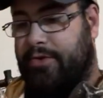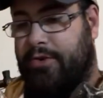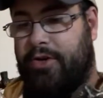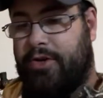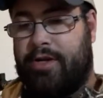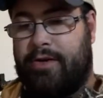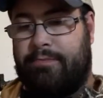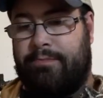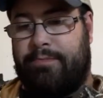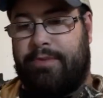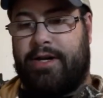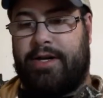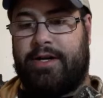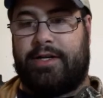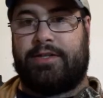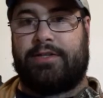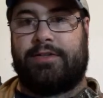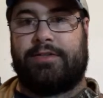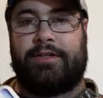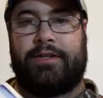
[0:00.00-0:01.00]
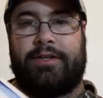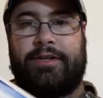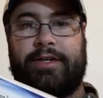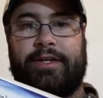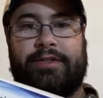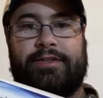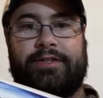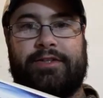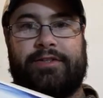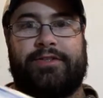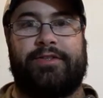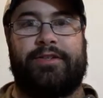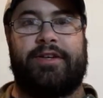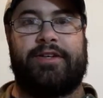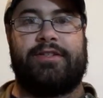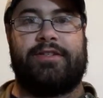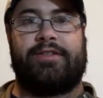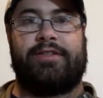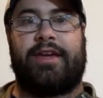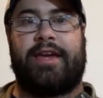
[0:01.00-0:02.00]
30 bucks, you get this
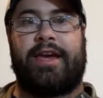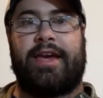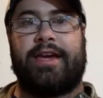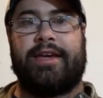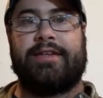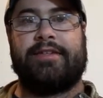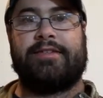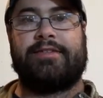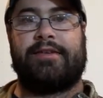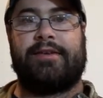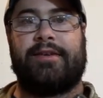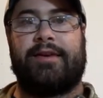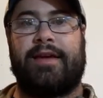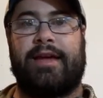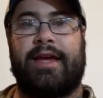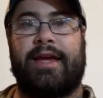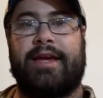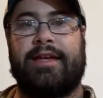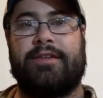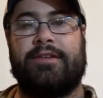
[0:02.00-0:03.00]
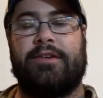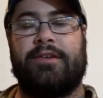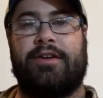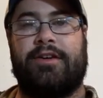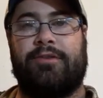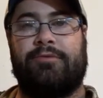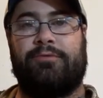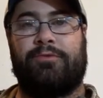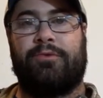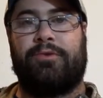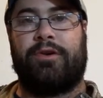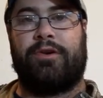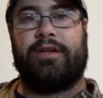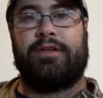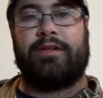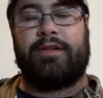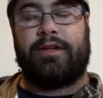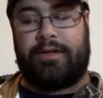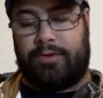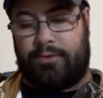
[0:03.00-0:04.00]
nice case, and you can
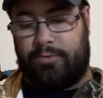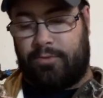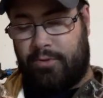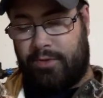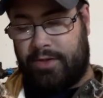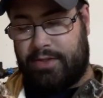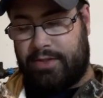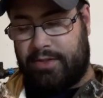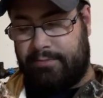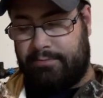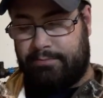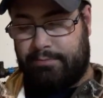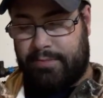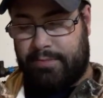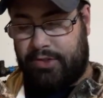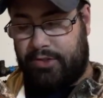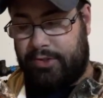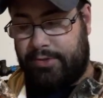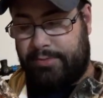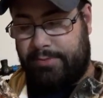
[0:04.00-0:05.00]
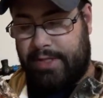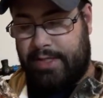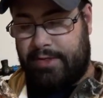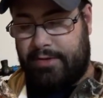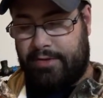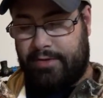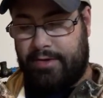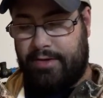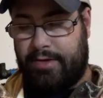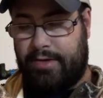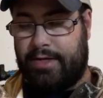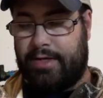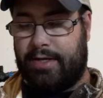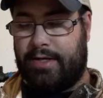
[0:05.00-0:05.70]
run a 1 millimeter